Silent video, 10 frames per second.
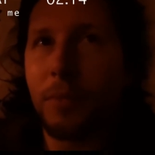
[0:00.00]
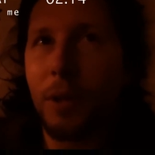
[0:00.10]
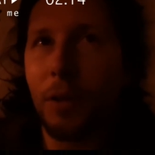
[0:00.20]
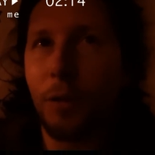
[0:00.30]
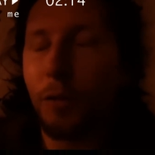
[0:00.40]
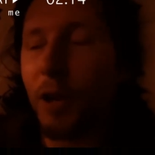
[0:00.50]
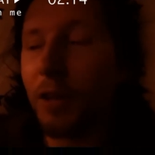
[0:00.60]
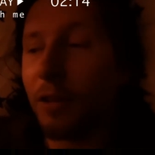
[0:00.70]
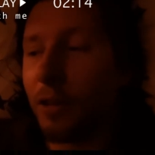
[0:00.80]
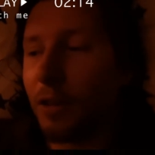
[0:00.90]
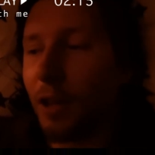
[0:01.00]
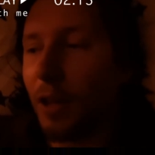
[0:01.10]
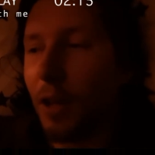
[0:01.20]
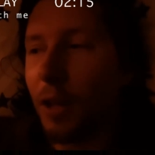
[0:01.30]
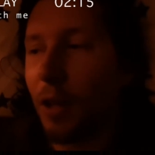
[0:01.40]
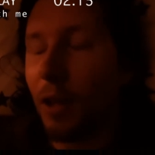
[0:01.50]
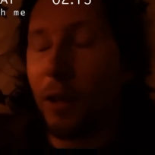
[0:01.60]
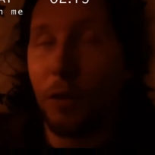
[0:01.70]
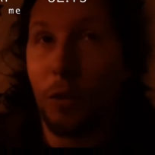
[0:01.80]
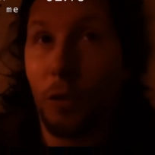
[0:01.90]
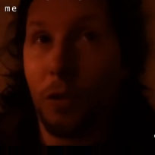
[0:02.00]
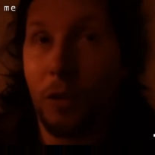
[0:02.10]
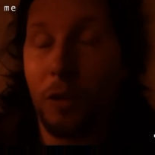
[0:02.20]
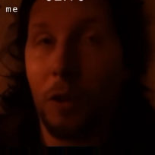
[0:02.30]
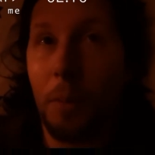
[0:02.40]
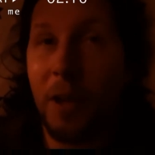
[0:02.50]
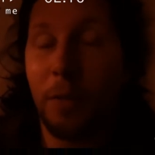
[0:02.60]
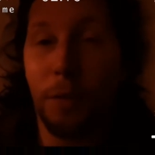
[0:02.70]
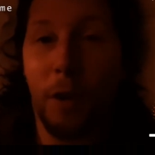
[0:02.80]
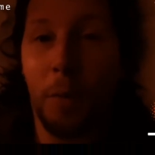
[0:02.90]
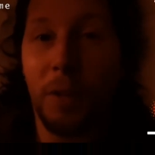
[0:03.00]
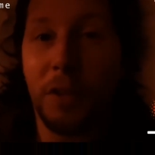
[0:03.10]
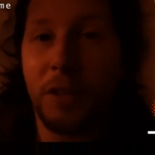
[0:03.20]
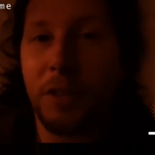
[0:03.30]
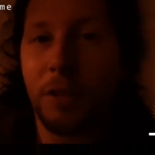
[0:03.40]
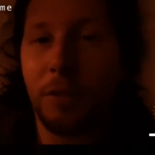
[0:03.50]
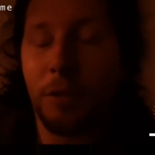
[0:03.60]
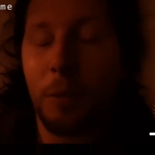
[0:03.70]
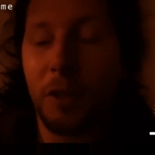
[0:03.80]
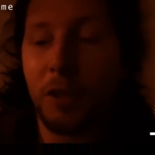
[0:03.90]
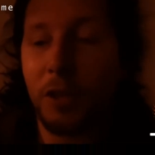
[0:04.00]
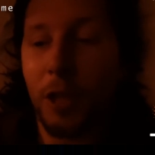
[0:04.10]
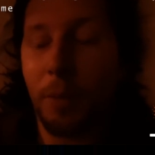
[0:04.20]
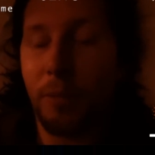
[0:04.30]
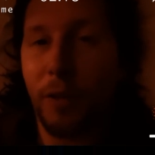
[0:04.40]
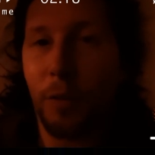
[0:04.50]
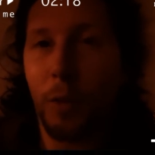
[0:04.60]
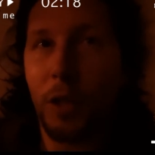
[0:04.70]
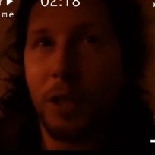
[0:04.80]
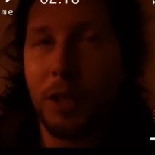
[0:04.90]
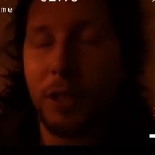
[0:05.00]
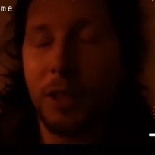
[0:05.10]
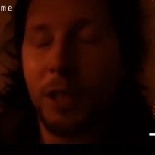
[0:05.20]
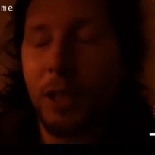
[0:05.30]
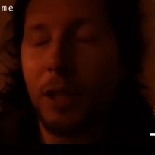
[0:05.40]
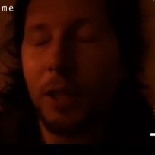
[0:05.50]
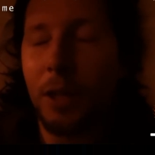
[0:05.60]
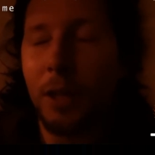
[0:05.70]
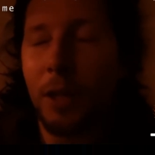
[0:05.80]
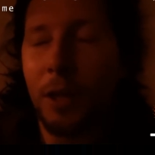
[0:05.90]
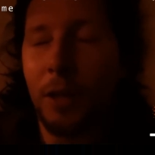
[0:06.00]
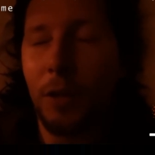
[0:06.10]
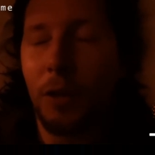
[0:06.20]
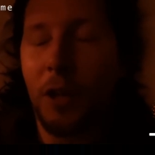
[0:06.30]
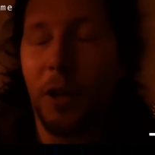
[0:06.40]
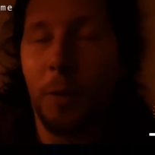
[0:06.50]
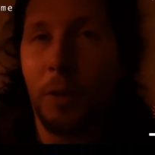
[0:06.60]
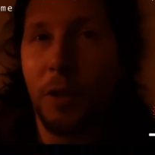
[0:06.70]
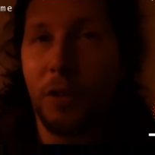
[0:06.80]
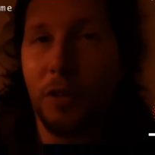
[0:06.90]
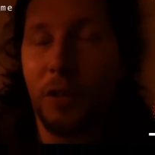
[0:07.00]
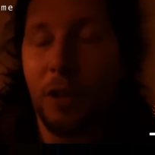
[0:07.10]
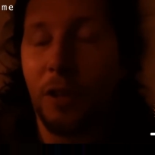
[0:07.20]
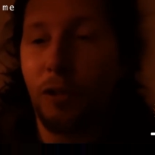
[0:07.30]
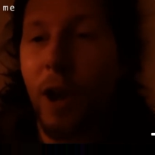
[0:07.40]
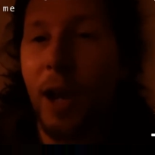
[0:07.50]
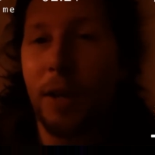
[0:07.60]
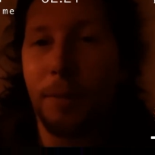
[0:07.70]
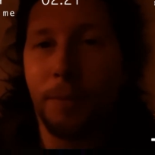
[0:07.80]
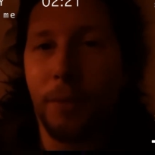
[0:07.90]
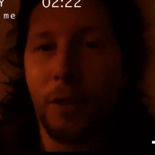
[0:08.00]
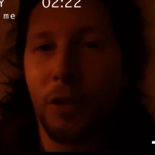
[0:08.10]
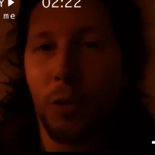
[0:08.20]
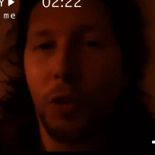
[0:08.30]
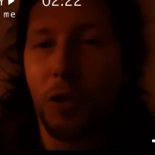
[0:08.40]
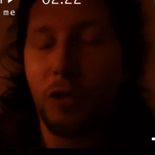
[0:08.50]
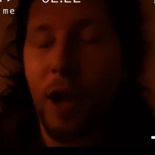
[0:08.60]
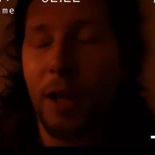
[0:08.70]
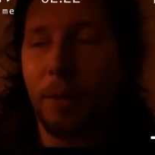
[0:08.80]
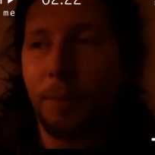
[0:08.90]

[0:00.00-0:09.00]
good friend. And he's, of course, you know, amazing therapist, very much into like breath work. And you can hear him on this track, on this audio track,